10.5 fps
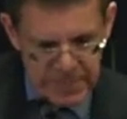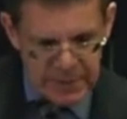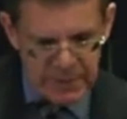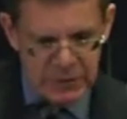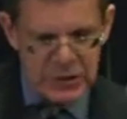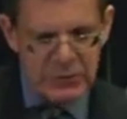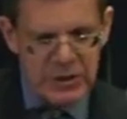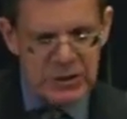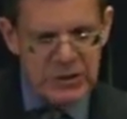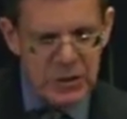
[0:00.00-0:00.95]
Now, a
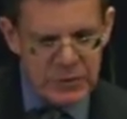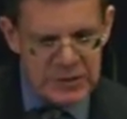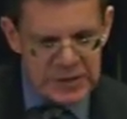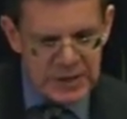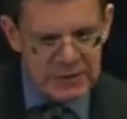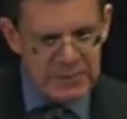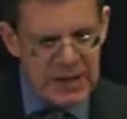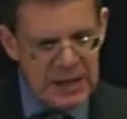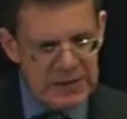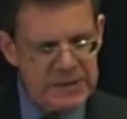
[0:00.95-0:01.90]
generation ago, the study of the
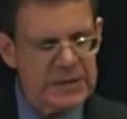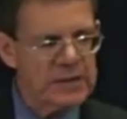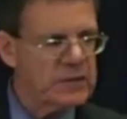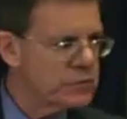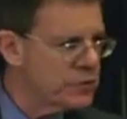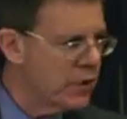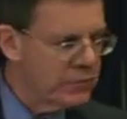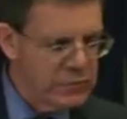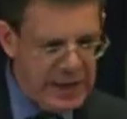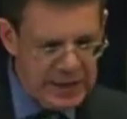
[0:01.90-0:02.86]
Palestinians was all
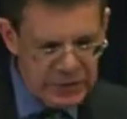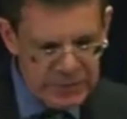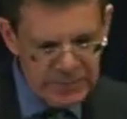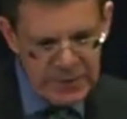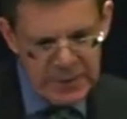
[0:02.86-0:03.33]
the rage.